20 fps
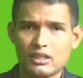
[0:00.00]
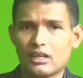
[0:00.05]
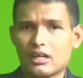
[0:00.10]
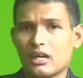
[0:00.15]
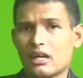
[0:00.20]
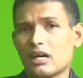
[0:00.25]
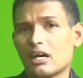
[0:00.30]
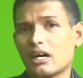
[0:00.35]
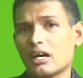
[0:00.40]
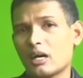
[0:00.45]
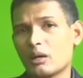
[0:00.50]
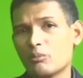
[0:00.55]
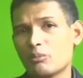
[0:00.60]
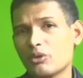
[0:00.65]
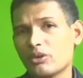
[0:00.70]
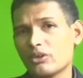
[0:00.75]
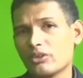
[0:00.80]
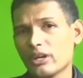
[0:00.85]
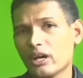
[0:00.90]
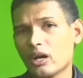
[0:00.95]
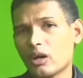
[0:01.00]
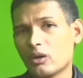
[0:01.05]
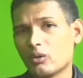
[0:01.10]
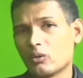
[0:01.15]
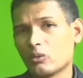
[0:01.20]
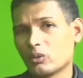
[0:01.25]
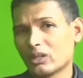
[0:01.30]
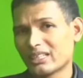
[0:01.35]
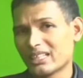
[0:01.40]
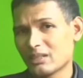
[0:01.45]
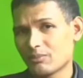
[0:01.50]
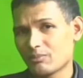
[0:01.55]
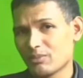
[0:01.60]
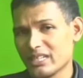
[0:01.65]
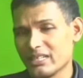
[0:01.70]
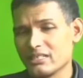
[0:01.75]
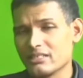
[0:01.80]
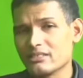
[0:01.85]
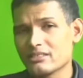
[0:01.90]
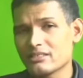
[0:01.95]
Now, what that
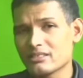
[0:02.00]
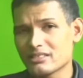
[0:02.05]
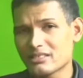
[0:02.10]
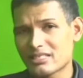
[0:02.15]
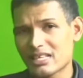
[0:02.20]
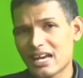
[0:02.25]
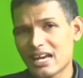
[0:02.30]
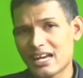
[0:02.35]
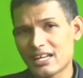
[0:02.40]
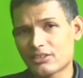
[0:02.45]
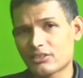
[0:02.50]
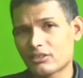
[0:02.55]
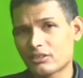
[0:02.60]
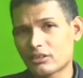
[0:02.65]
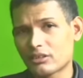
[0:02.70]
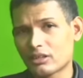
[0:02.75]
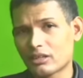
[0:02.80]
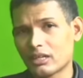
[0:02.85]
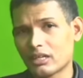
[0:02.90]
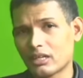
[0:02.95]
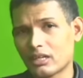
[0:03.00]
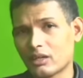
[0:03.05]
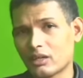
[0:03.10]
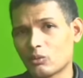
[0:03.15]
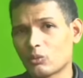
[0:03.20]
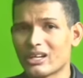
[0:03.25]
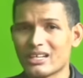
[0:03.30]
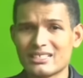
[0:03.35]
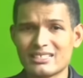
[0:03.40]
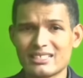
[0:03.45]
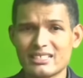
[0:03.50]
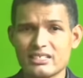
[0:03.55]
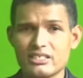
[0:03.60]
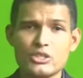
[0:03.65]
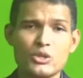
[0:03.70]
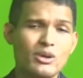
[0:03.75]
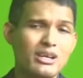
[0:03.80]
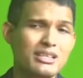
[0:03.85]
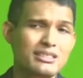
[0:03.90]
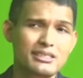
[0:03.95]
means is that, whereas in the
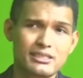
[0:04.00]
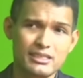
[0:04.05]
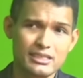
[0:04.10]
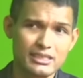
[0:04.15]
U.S., as an